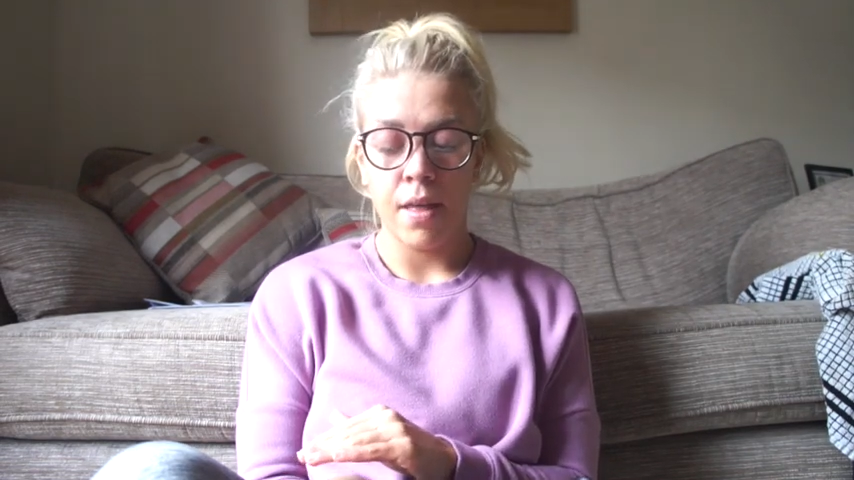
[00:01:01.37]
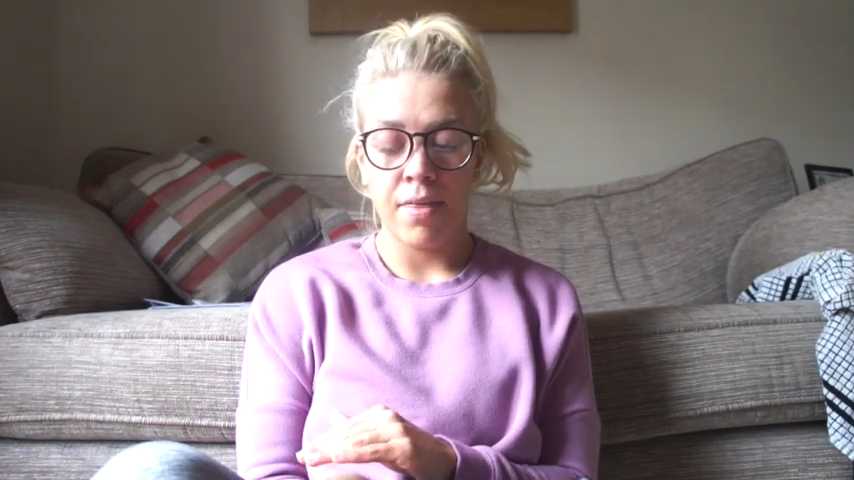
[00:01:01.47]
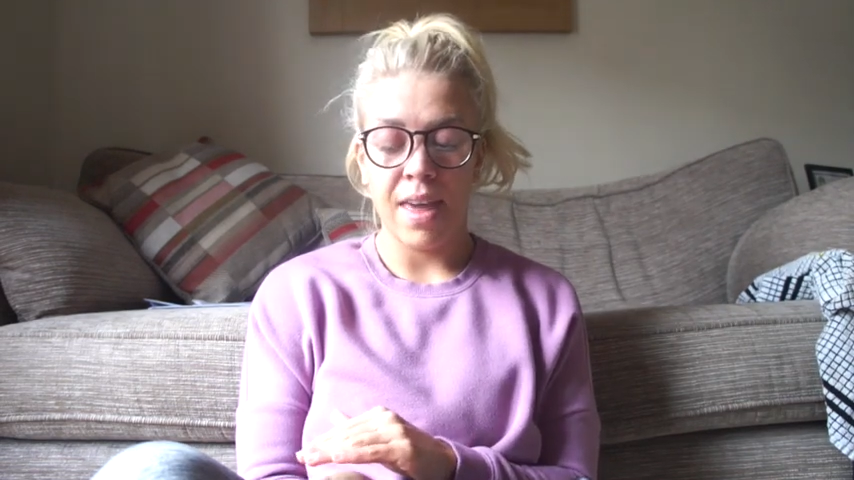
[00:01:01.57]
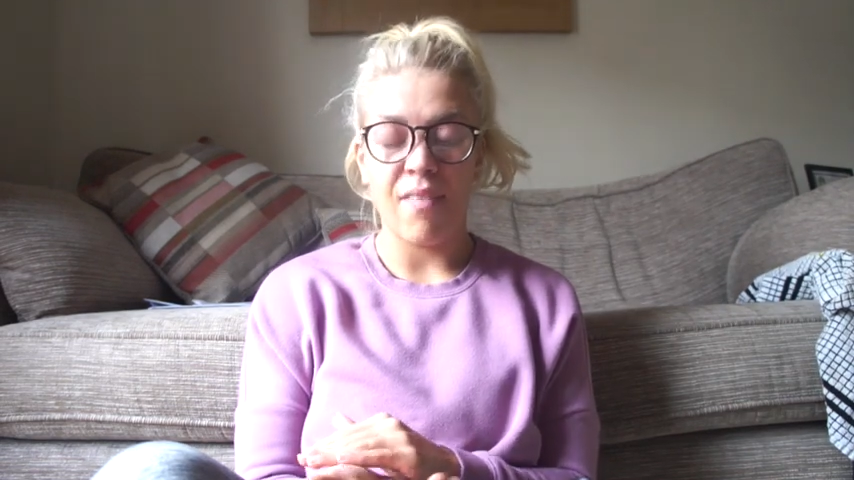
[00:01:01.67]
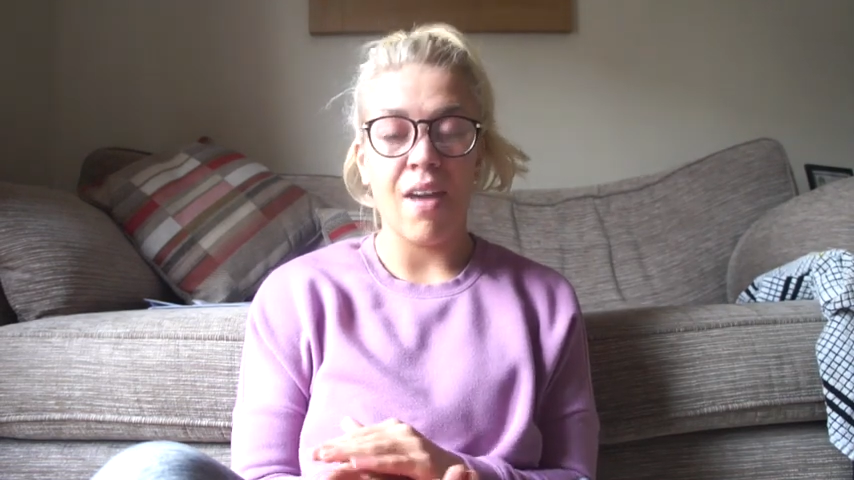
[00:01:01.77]

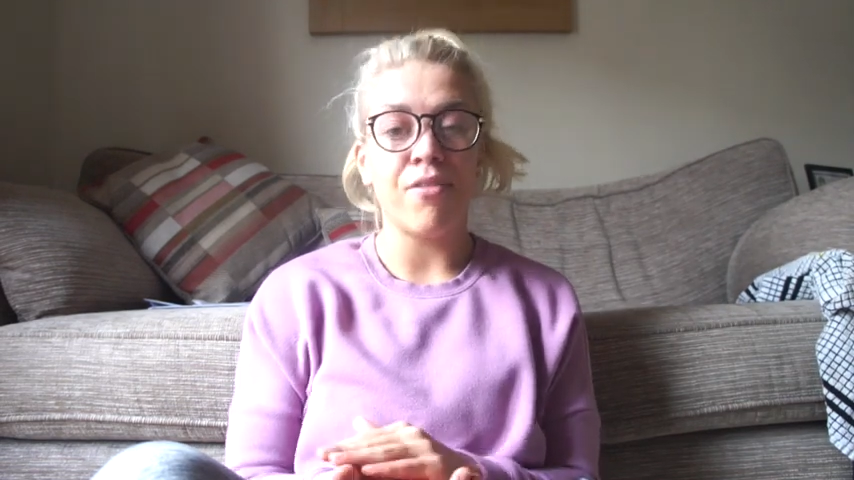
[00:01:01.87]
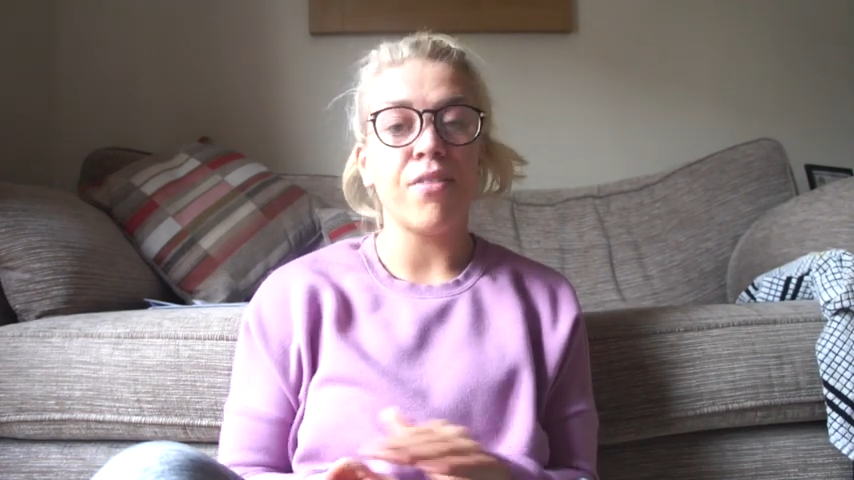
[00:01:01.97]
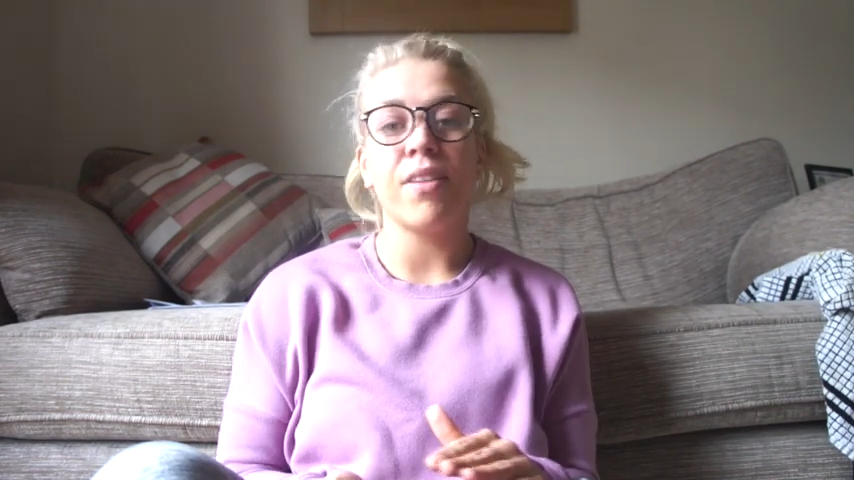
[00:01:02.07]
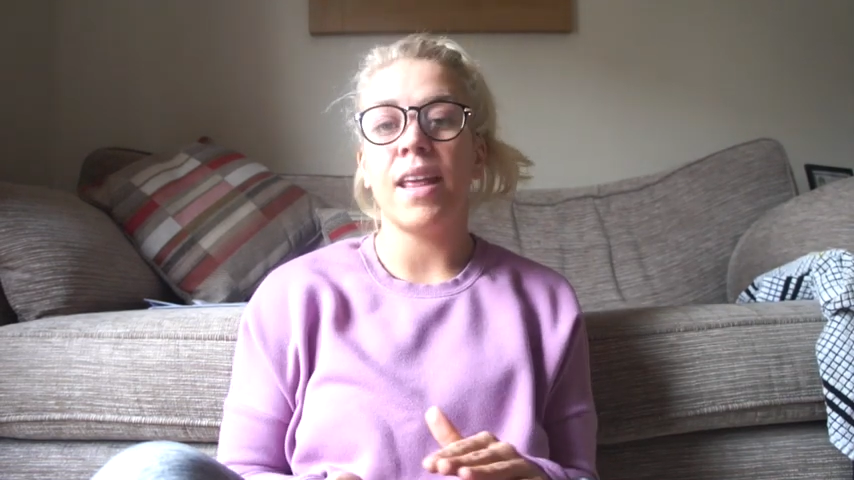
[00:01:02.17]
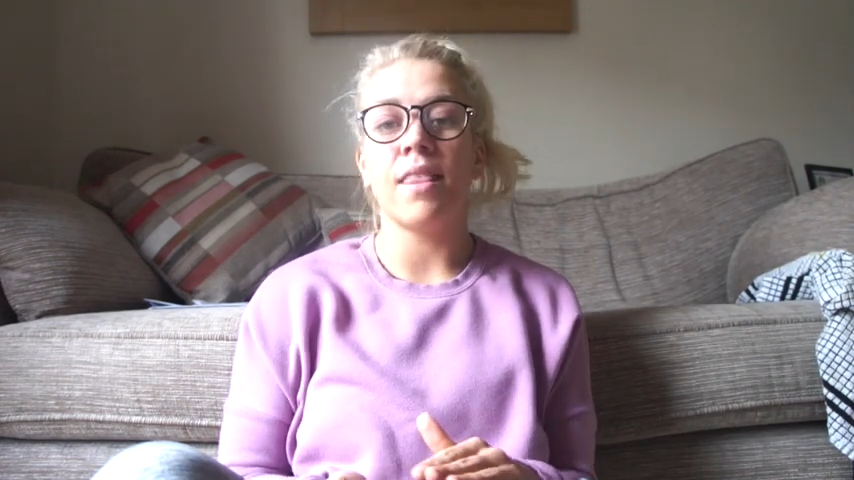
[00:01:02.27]
They have
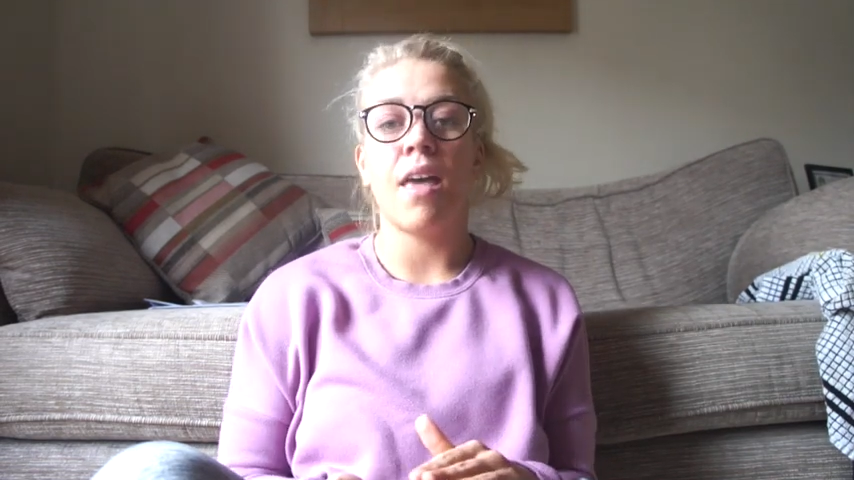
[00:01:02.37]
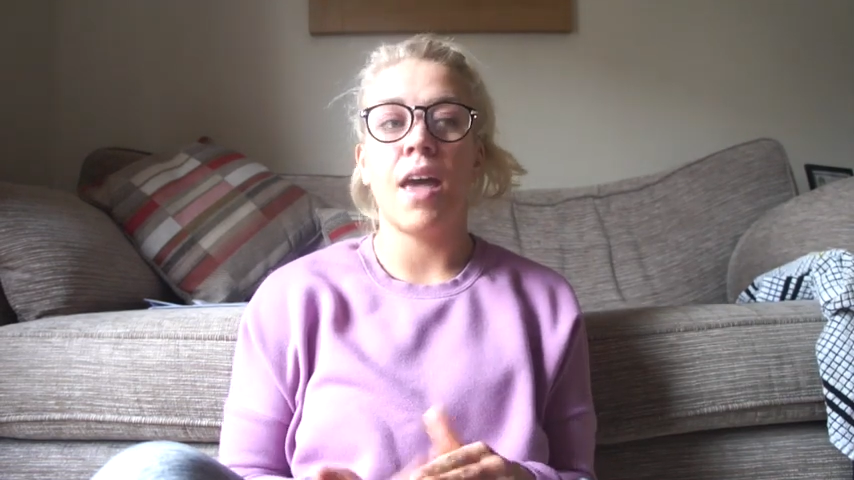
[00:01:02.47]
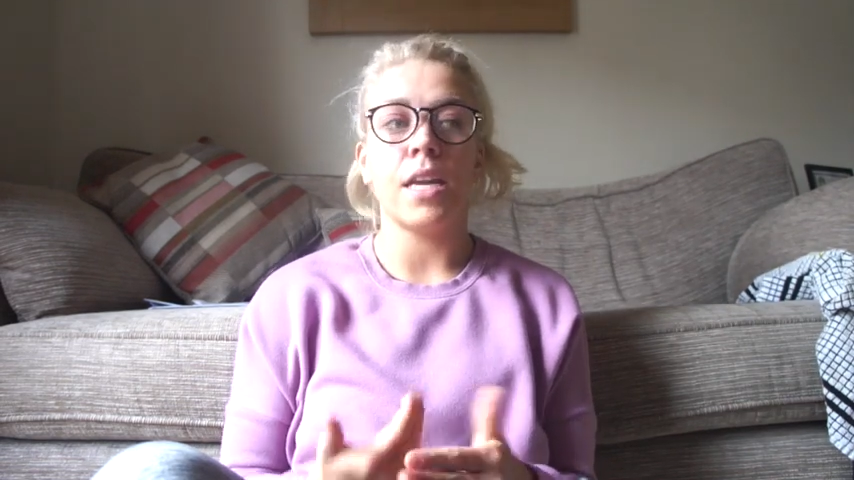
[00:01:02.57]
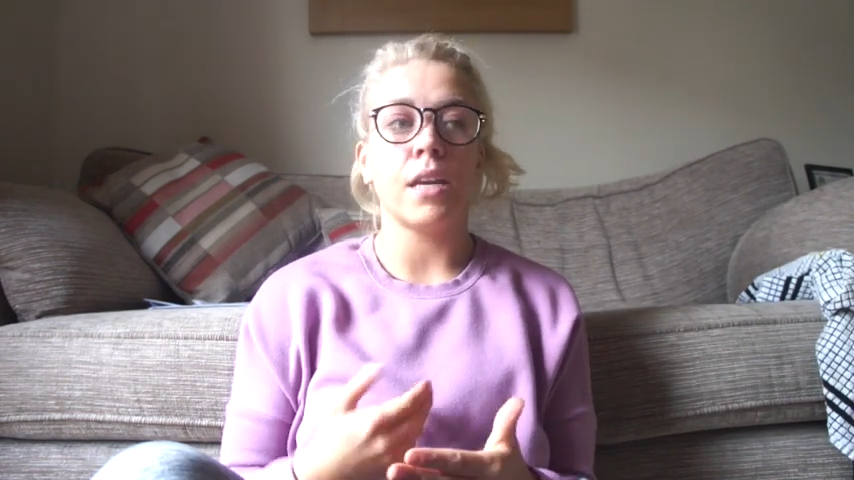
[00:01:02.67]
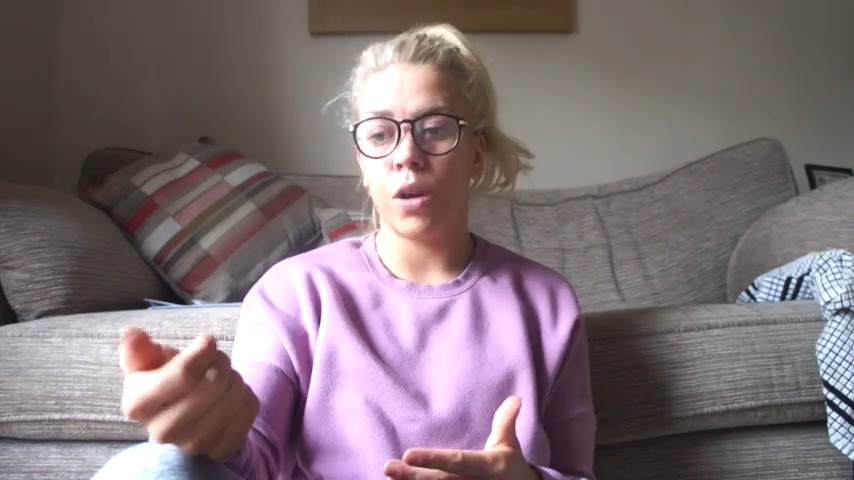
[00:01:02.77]
everything in there.
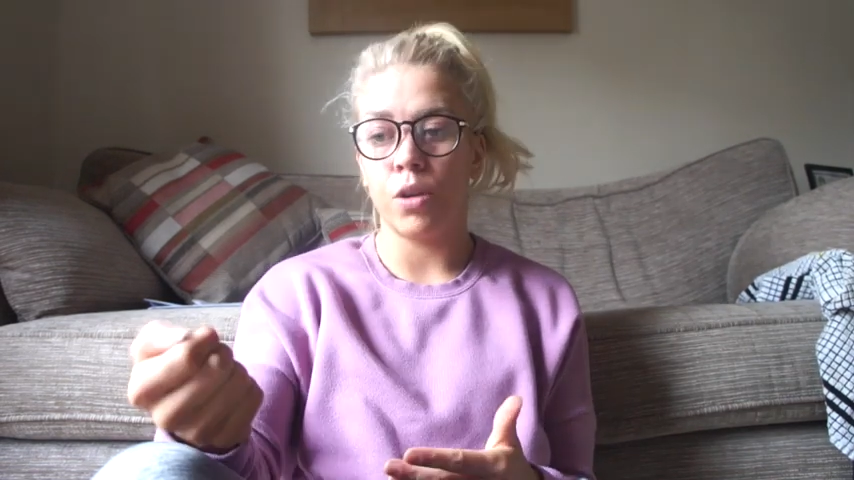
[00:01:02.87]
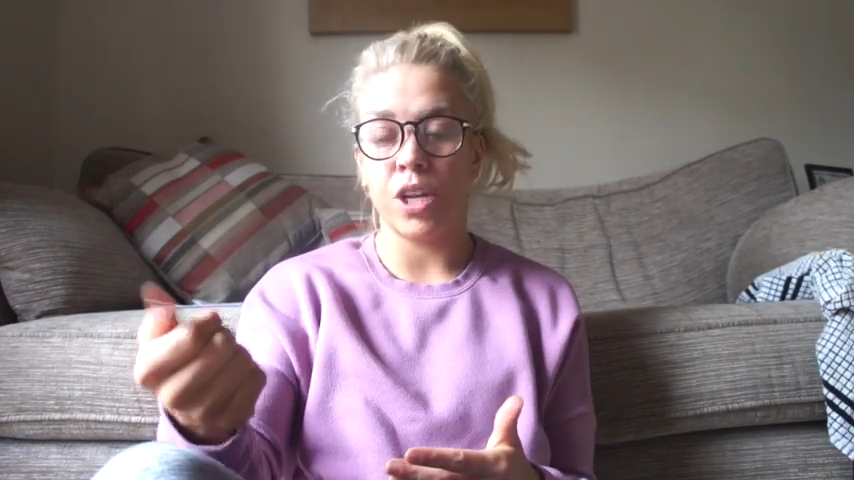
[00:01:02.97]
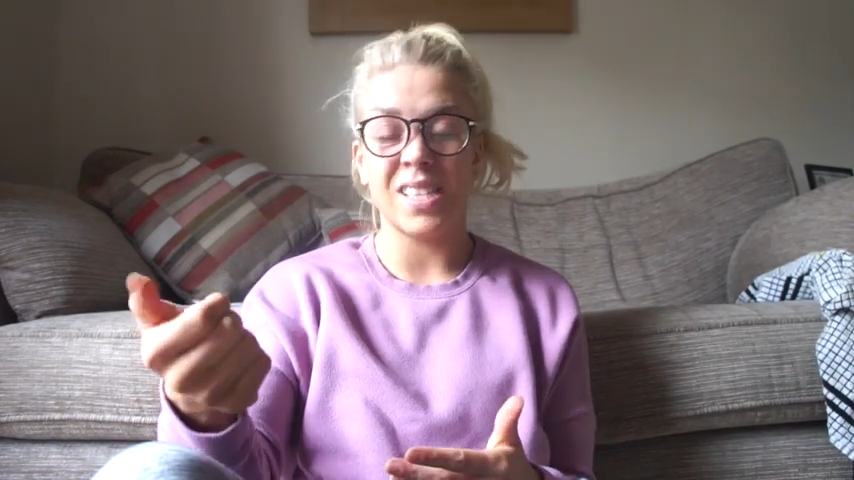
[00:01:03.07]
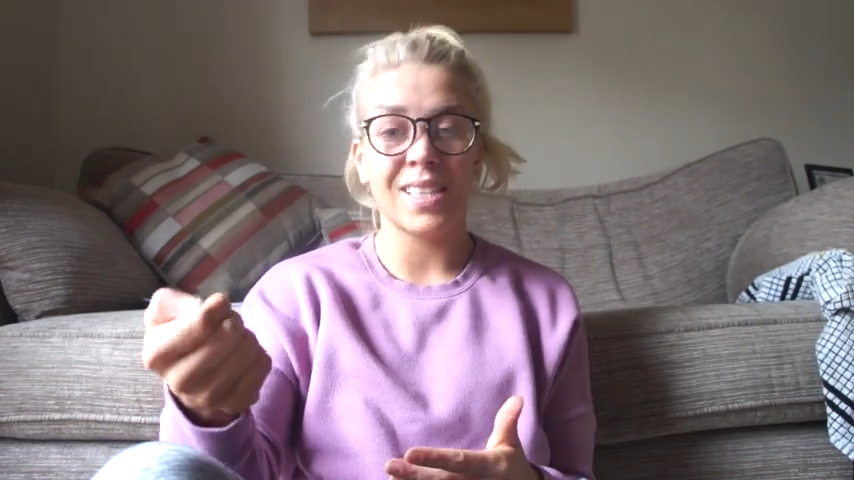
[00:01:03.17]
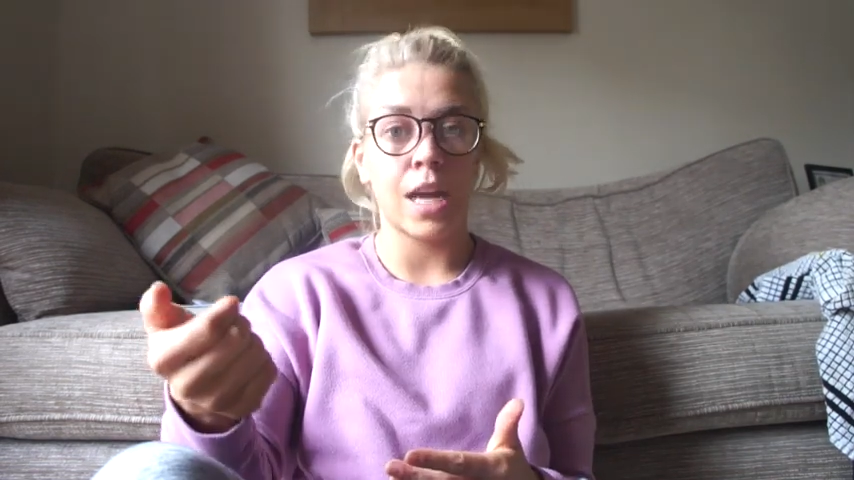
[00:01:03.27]
You
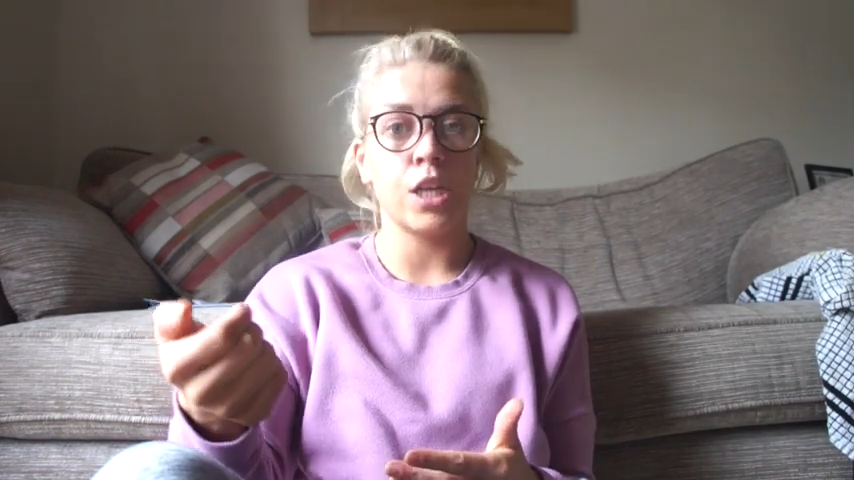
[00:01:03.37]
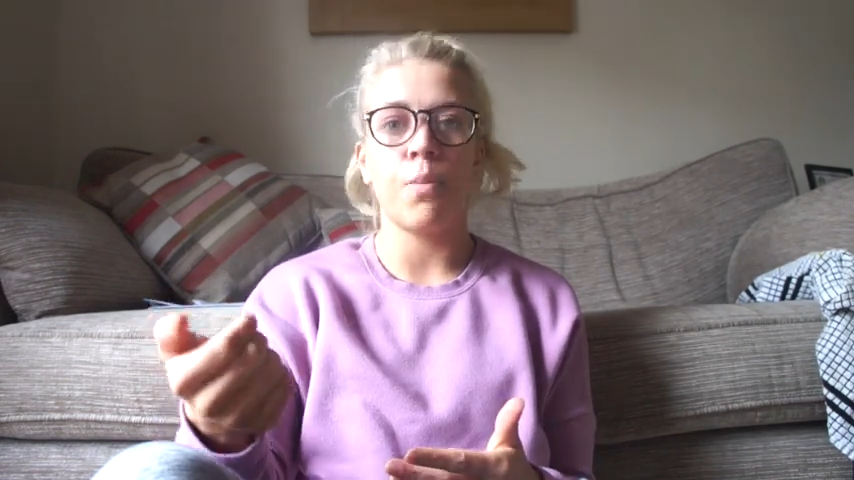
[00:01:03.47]
can scan your